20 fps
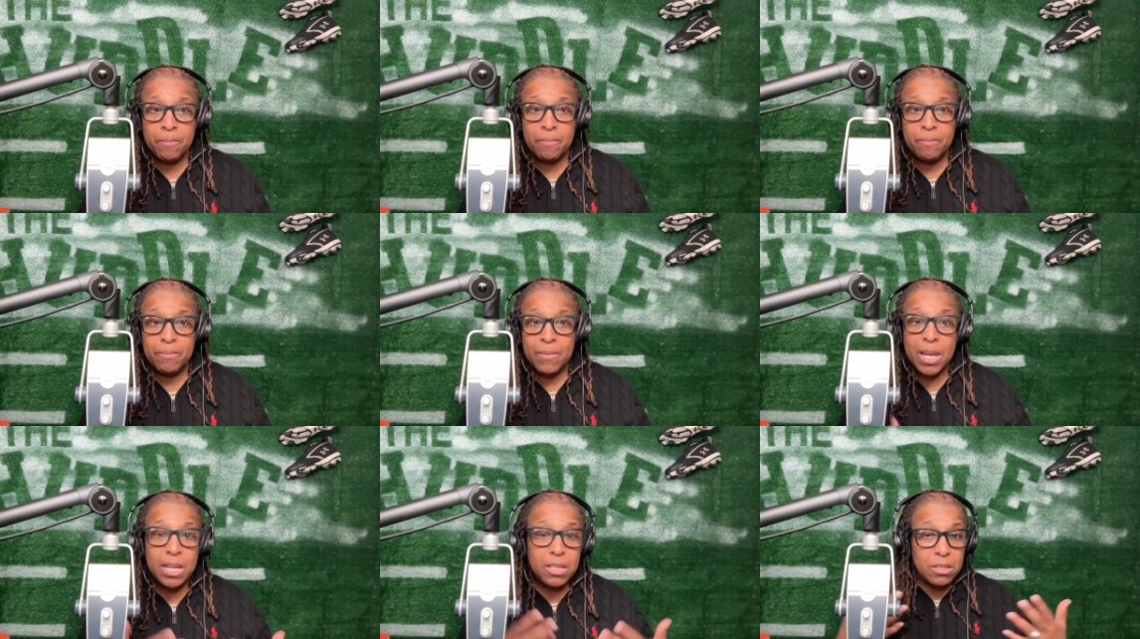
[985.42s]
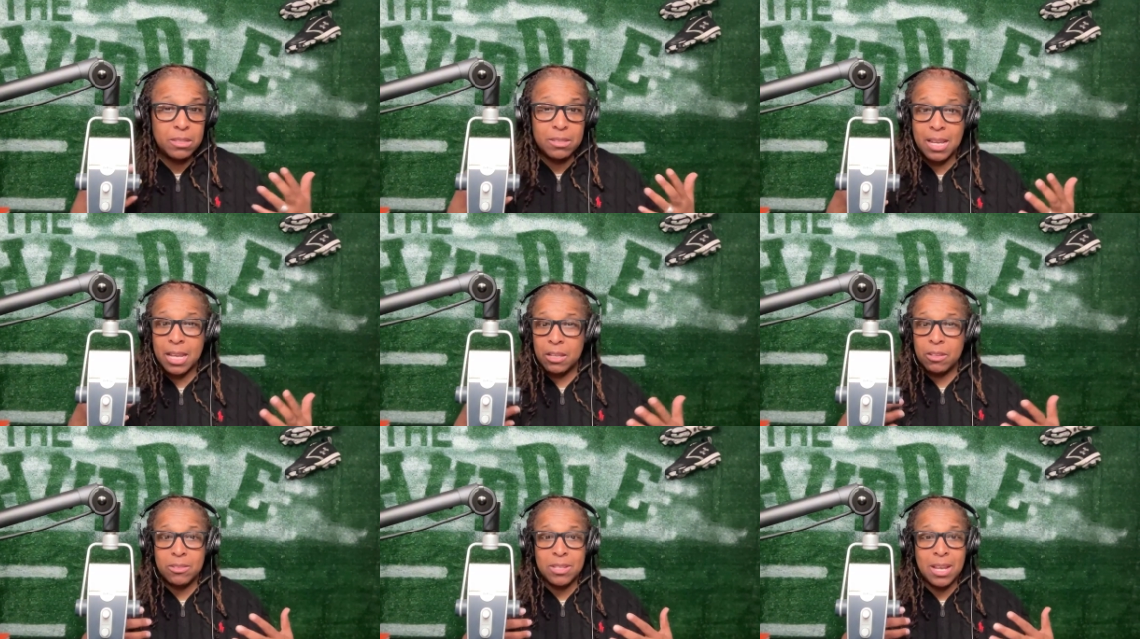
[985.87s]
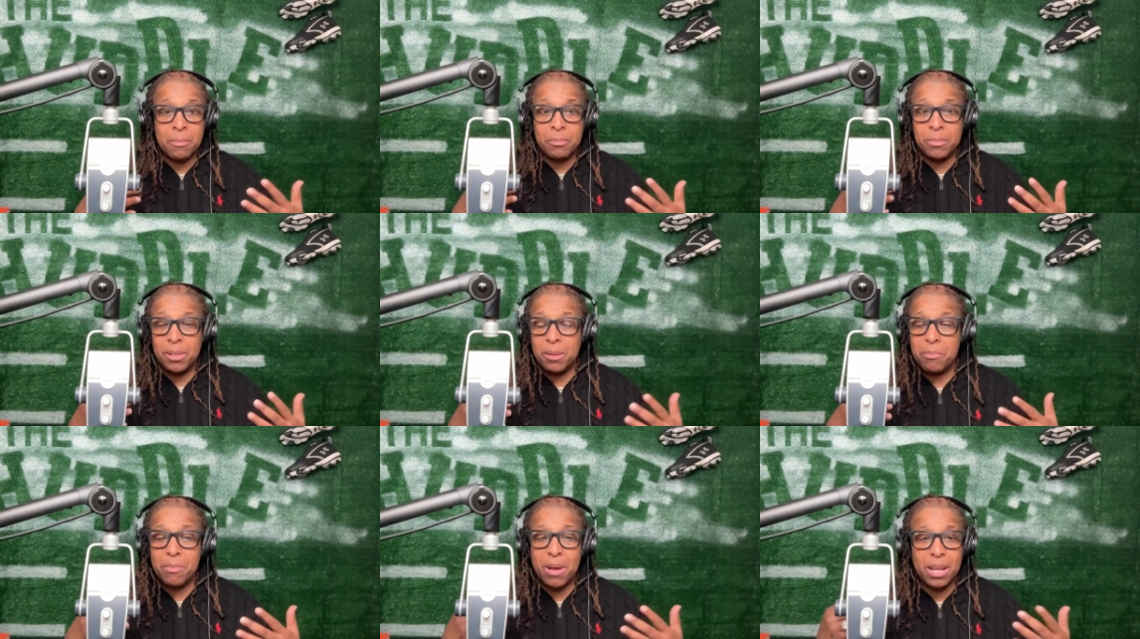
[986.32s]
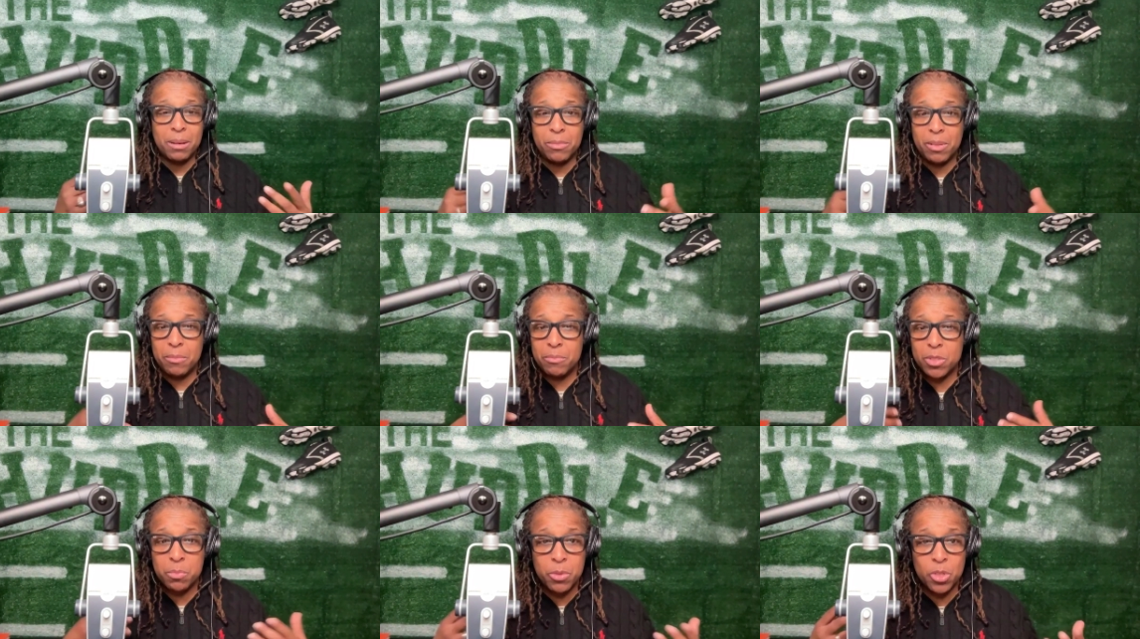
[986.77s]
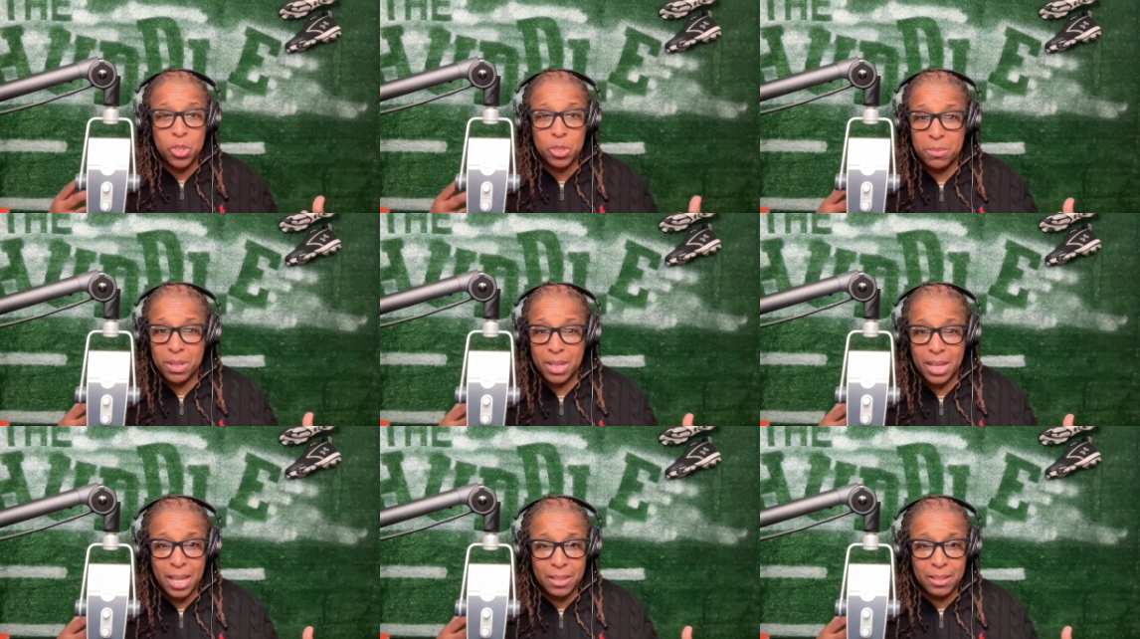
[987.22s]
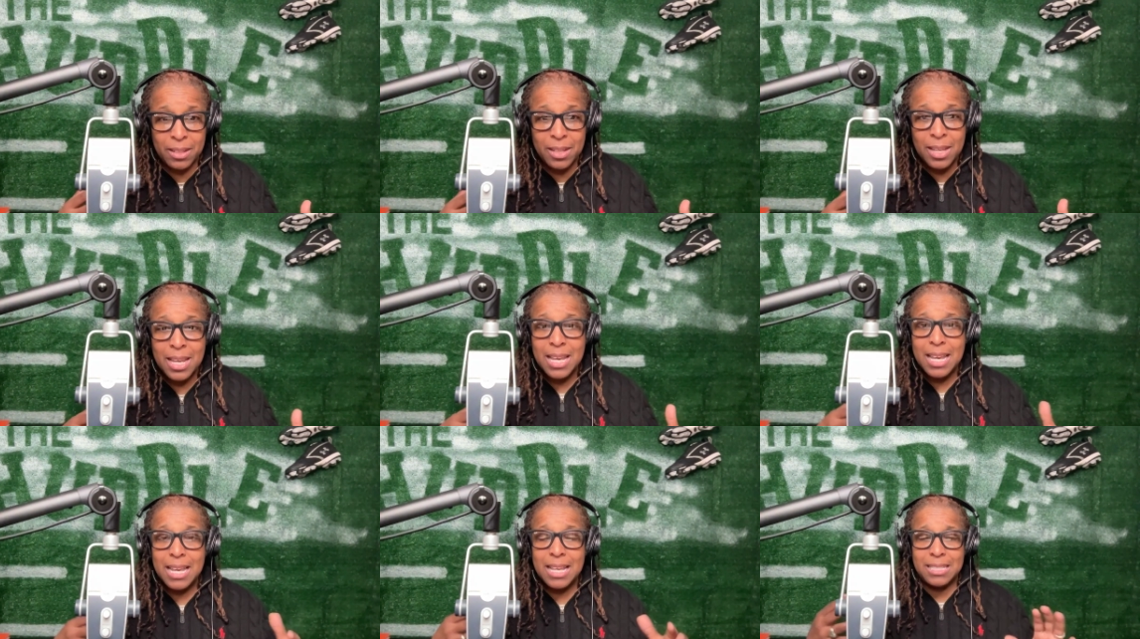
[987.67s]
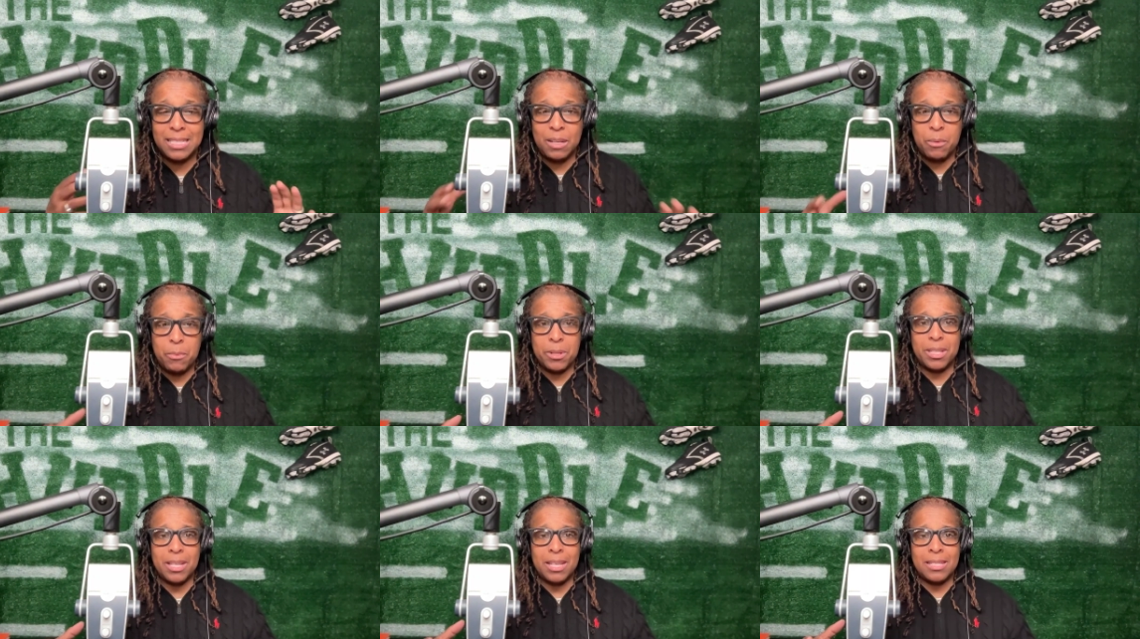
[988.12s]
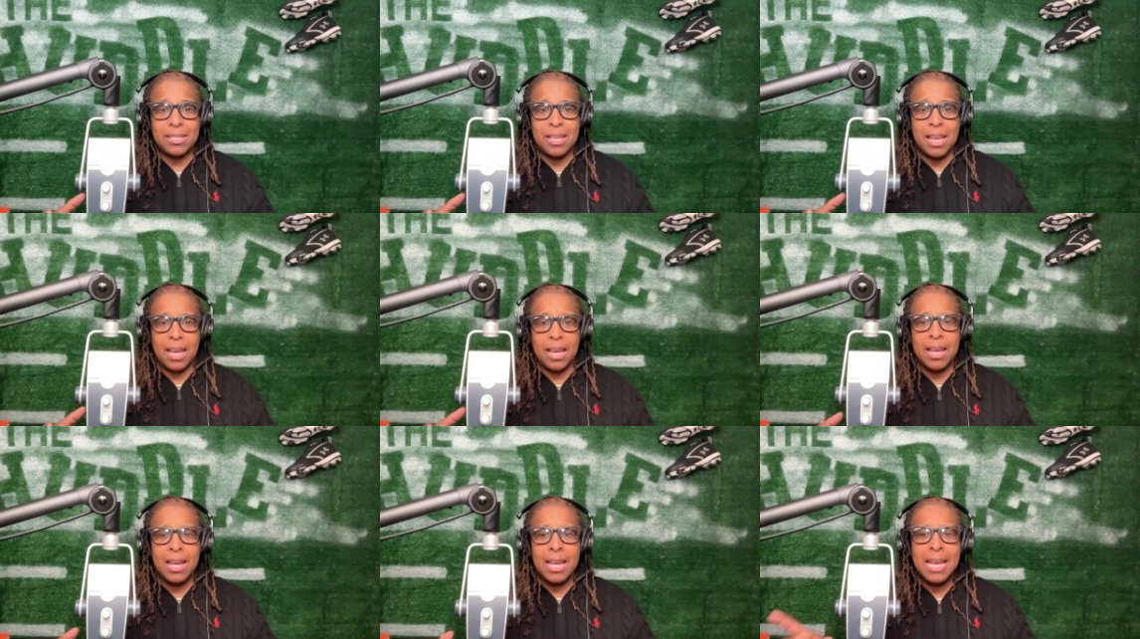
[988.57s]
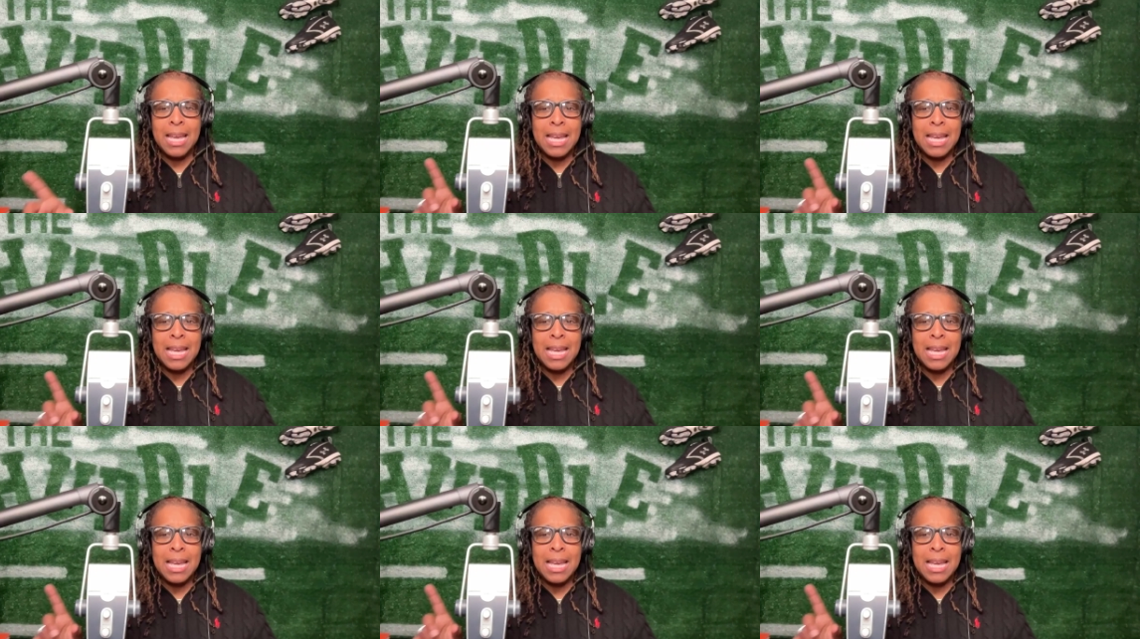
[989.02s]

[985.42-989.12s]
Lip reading: And just take the top lip and bottom lip, smush them together and see what they say.